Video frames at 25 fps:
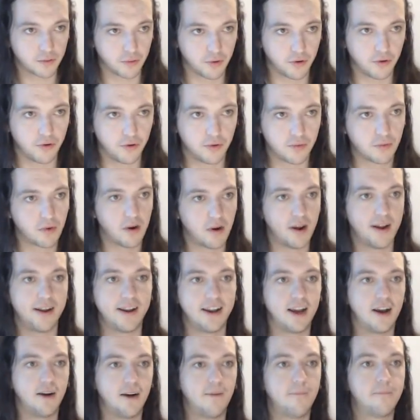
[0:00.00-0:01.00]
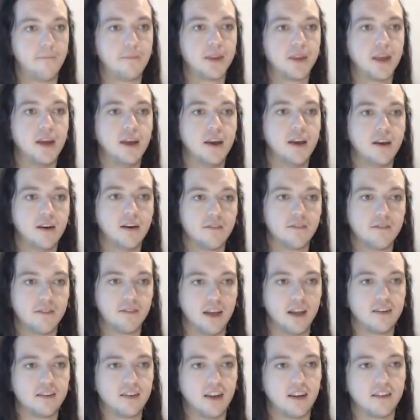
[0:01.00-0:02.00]
through right now.
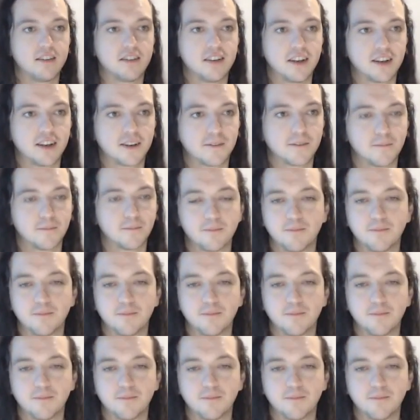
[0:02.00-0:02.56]
Fantastic.